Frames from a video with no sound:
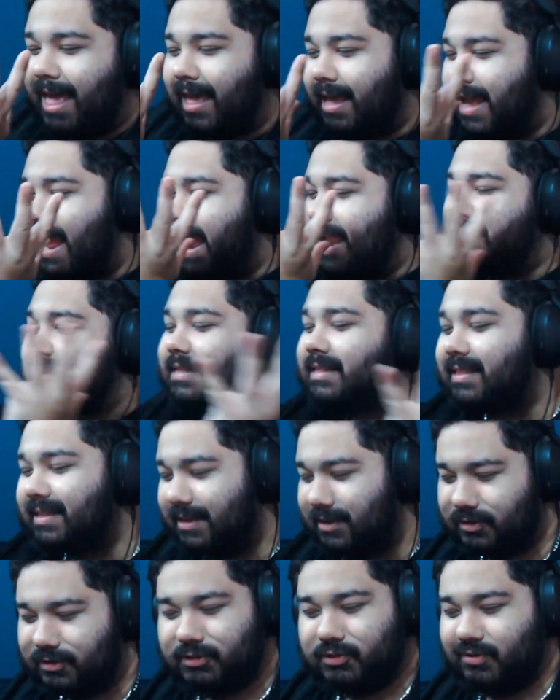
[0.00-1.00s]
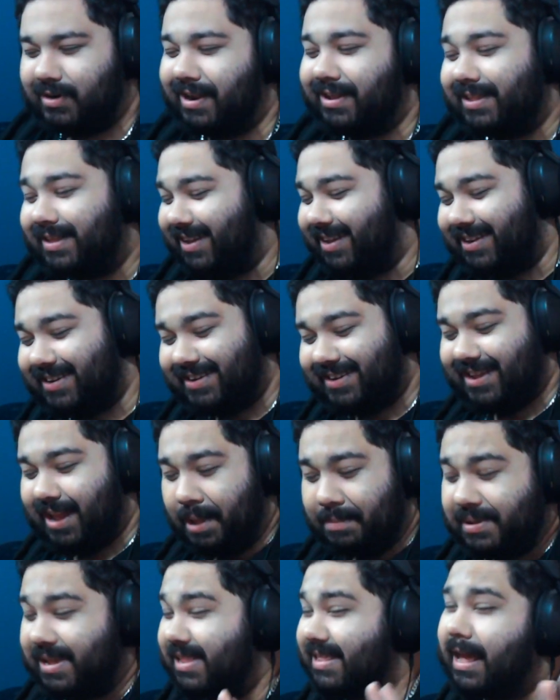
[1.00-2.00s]
anything Australian. I
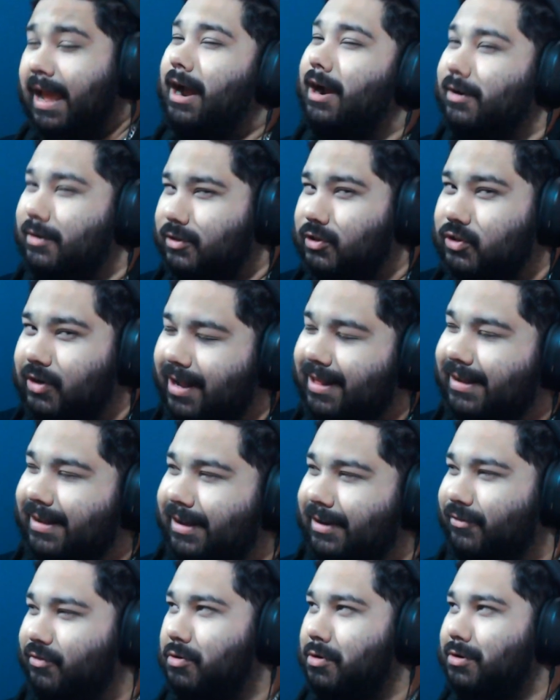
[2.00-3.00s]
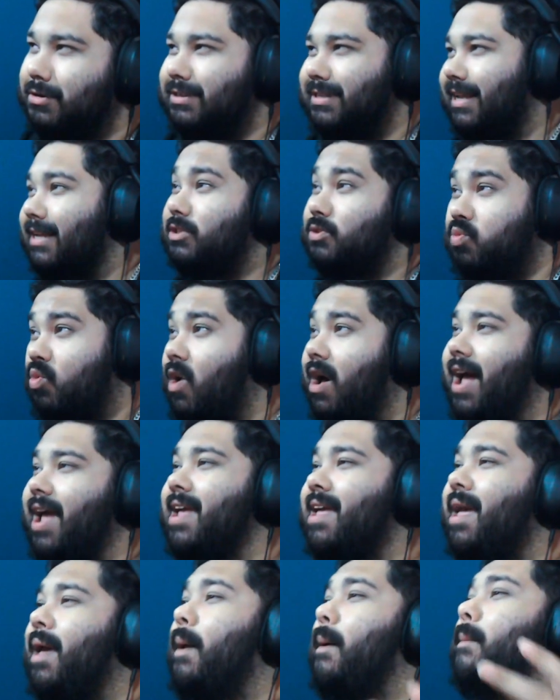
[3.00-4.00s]
mean, they are Australian, of course. That's why.
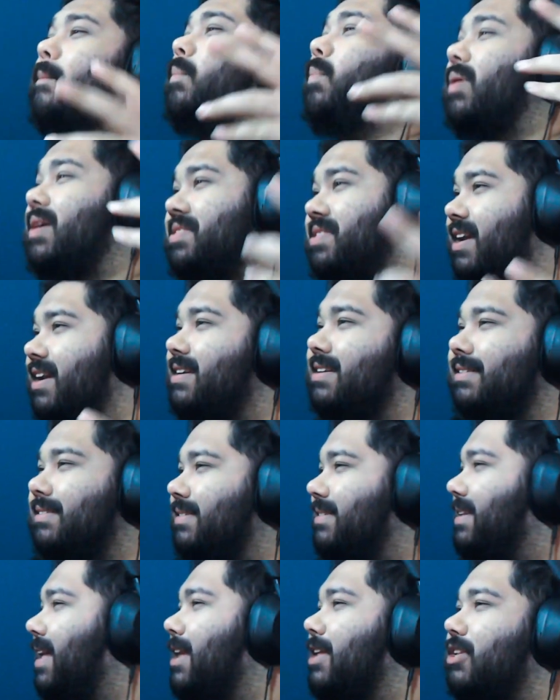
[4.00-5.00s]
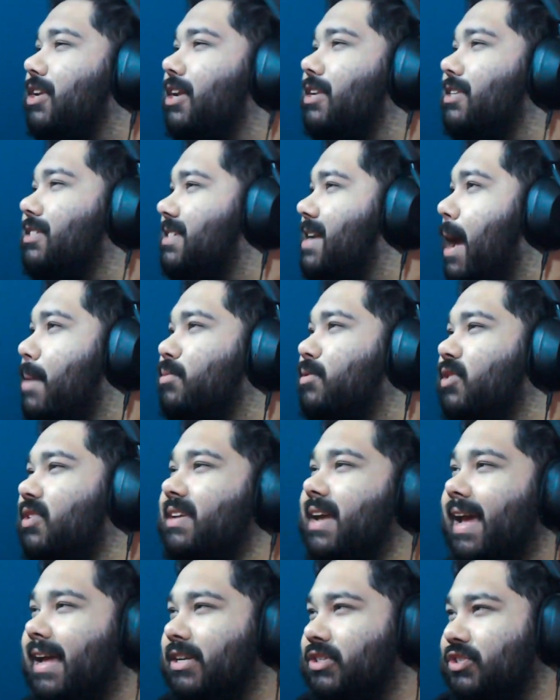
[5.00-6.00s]
But they just capture the
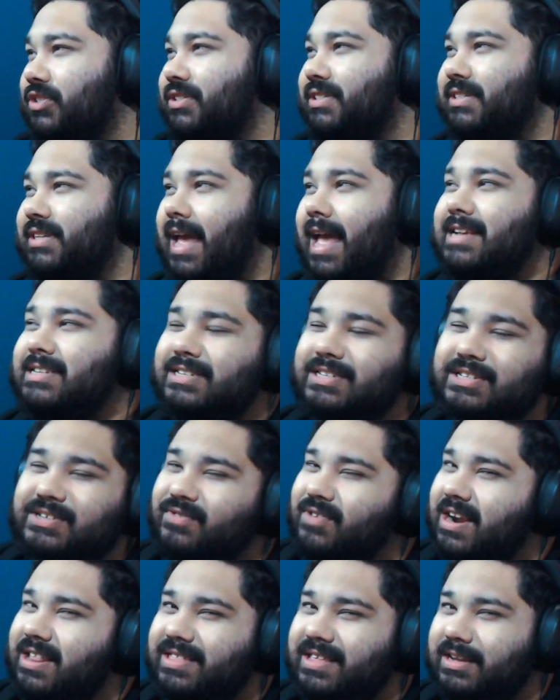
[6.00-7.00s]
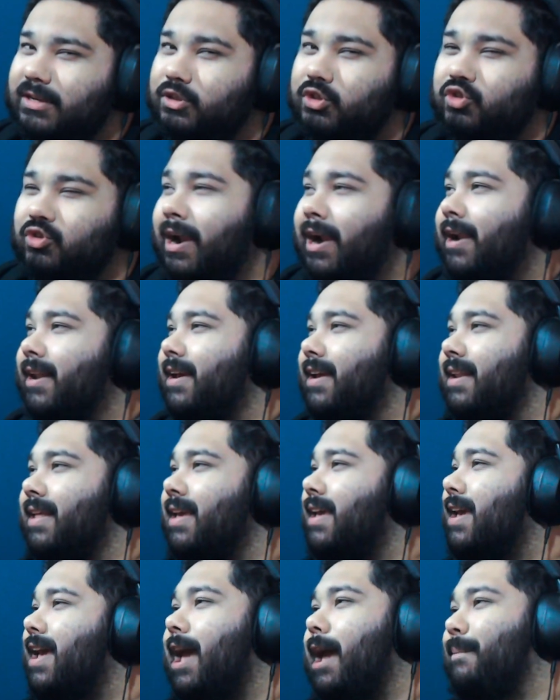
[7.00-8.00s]
essence of anything Australian
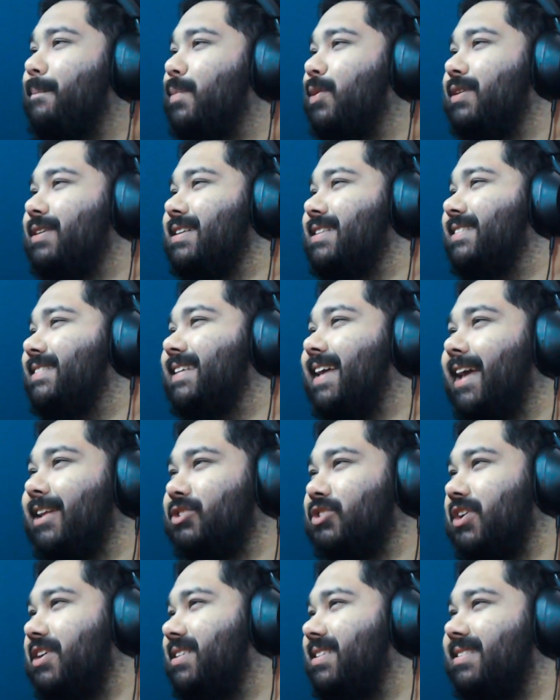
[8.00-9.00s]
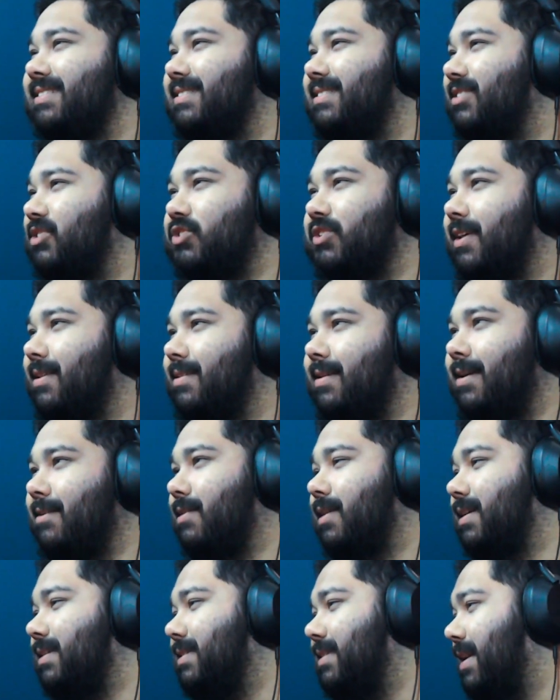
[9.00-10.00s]
and put it in a sketch, and it is just
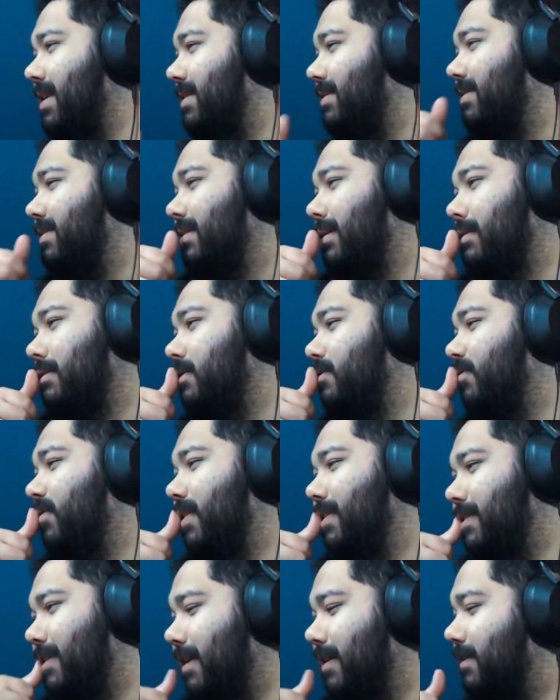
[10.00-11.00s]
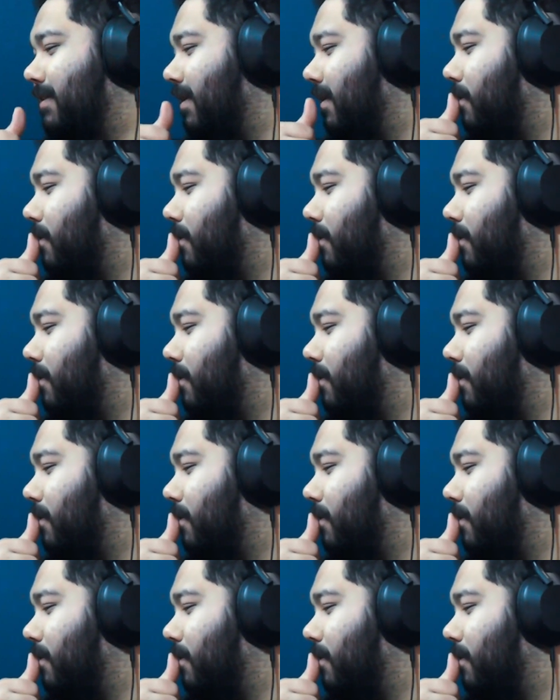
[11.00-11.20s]
hilarious, and it's fantastic.